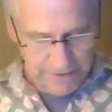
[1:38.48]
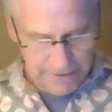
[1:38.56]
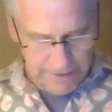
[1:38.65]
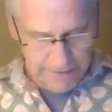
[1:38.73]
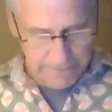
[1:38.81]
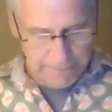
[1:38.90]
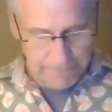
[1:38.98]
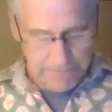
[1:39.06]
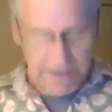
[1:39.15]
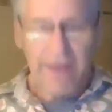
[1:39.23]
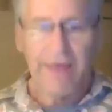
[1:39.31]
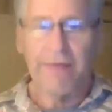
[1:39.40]
And
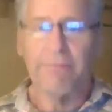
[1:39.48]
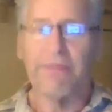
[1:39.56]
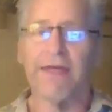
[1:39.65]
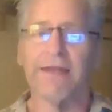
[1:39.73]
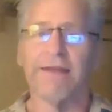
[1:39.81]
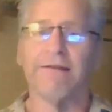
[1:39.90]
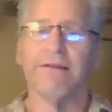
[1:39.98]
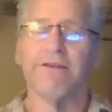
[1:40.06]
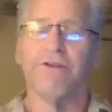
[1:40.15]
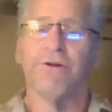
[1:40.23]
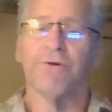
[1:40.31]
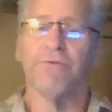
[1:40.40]
then
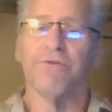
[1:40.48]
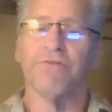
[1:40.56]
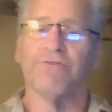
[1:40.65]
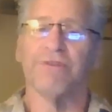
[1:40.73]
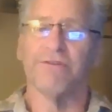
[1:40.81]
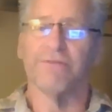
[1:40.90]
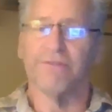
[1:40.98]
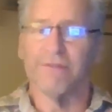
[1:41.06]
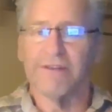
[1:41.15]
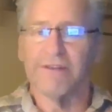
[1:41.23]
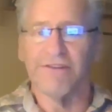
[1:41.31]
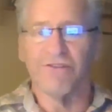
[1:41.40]
this
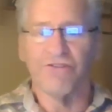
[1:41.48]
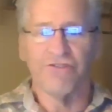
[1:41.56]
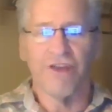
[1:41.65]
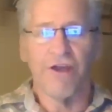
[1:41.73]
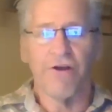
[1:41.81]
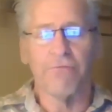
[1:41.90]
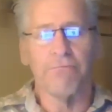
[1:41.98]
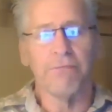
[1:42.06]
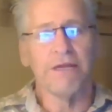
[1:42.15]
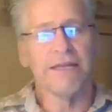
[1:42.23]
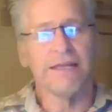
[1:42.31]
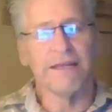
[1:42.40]
shared
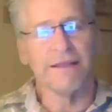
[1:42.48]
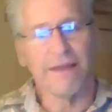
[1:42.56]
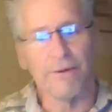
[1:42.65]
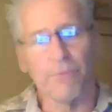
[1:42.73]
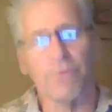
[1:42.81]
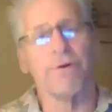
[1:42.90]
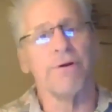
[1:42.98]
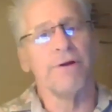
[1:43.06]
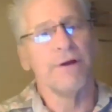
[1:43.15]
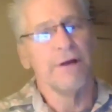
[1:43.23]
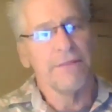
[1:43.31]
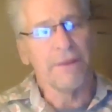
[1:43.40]
meaning that we're
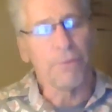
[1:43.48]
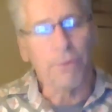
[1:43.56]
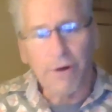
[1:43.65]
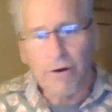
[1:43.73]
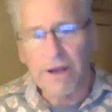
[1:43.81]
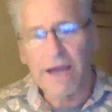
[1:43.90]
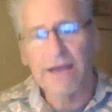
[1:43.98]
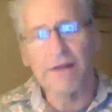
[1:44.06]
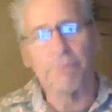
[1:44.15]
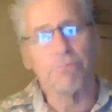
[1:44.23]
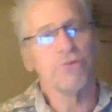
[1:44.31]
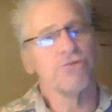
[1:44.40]
all kind
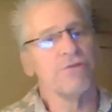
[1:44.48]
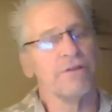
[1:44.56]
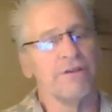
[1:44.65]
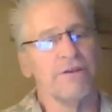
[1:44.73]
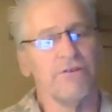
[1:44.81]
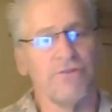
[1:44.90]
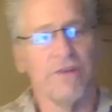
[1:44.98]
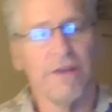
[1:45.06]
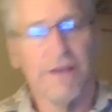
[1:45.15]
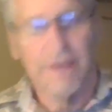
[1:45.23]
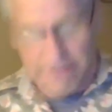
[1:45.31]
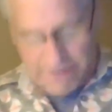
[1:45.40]
of pushing these
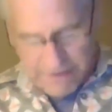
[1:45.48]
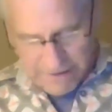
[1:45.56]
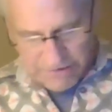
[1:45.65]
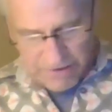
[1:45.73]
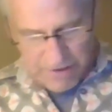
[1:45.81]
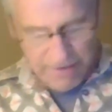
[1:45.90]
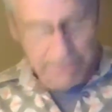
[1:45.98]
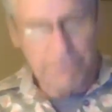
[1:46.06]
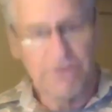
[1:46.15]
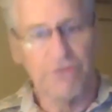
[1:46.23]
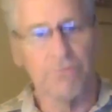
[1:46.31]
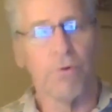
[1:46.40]

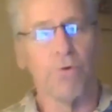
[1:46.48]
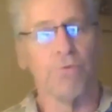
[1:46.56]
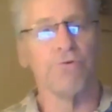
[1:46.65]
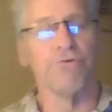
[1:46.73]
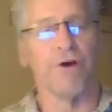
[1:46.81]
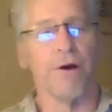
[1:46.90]
boulders